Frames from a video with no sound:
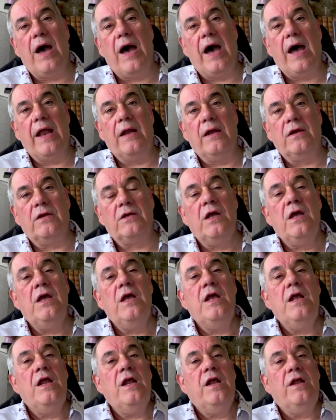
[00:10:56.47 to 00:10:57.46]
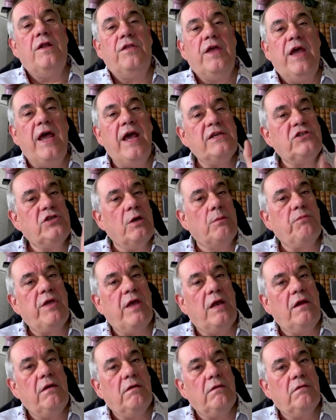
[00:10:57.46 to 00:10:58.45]
And here's
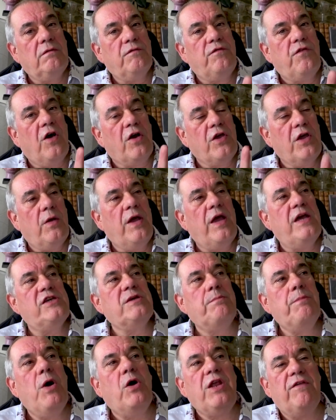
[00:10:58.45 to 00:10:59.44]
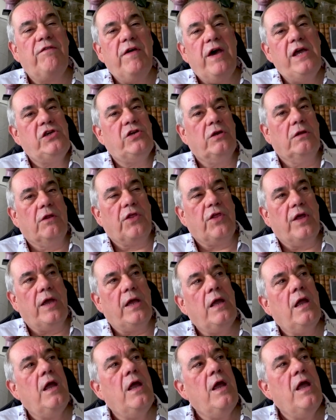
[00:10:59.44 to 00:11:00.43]
something for you, here's a motivational thing.